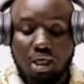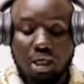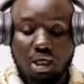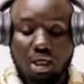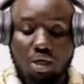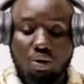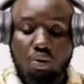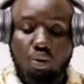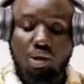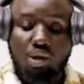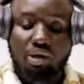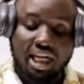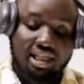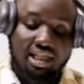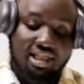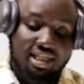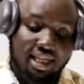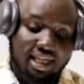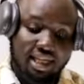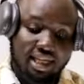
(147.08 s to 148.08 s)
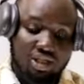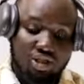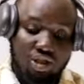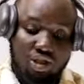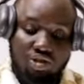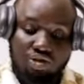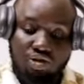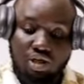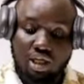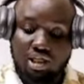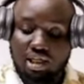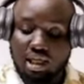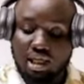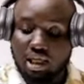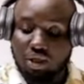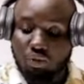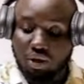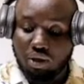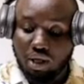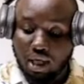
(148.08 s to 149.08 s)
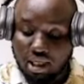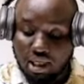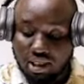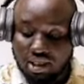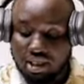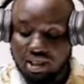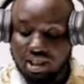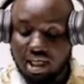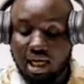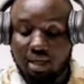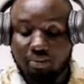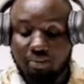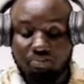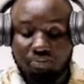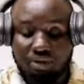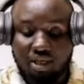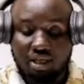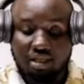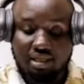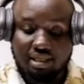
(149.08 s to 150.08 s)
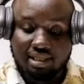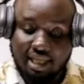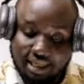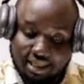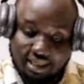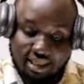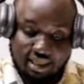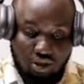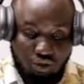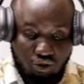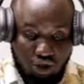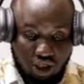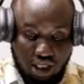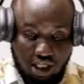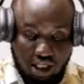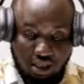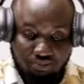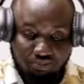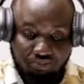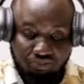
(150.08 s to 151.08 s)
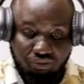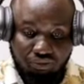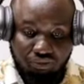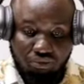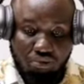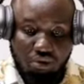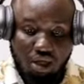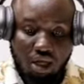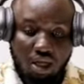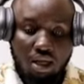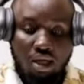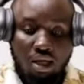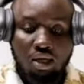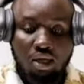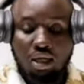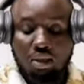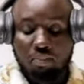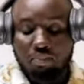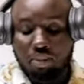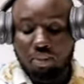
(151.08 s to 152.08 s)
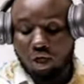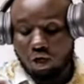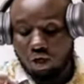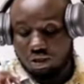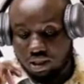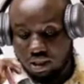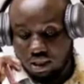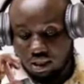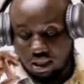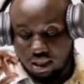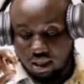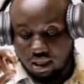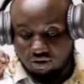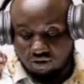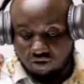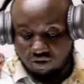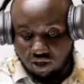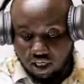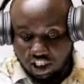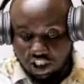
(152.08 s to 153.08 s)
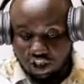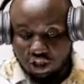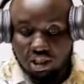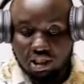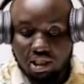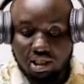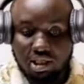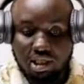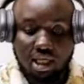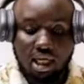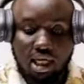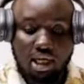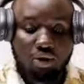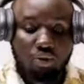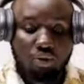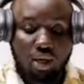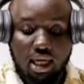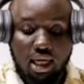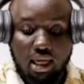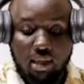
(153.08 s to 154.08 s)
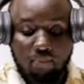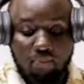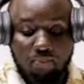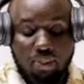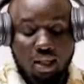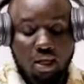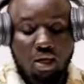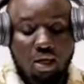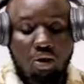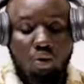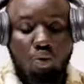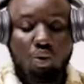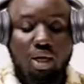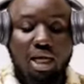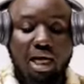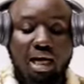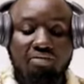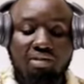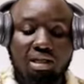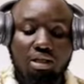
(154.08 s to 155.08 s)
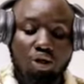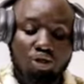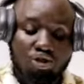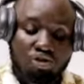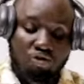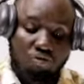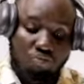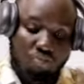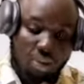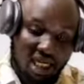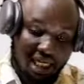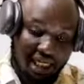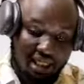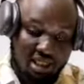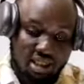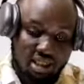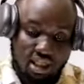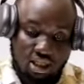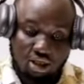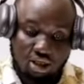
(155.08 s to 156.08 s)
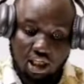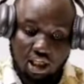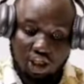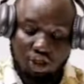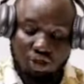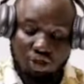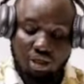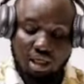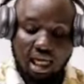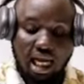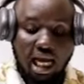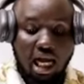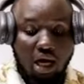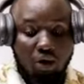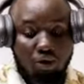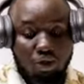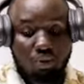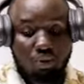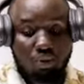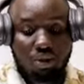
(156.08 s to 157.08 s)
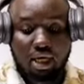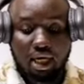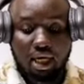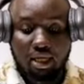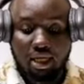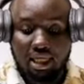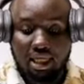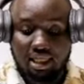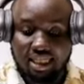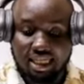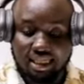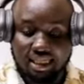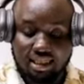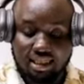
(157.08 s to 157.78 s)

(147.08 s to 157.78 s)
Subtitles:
We raise the interest rate and we raise the taxes altogether. Because inflation is a scenario where we have a lot of money in circulation. How do we regulate that?